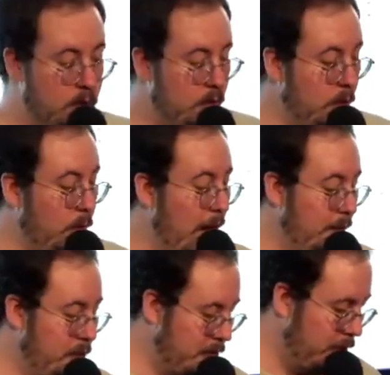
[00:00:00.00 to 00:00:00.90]
No
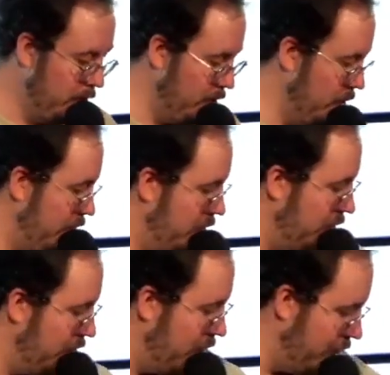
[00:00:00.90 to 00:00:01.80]
laughs? Good.
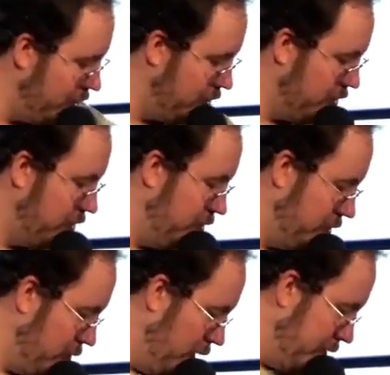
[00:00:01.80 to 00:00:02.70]
All right. Just
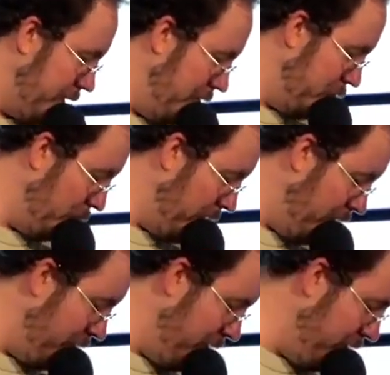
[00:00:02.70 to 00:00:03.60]
cross that joke
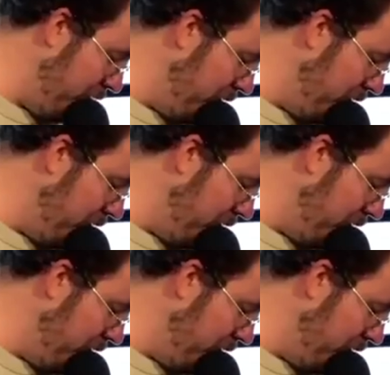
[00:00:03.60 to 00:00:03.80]
out of there.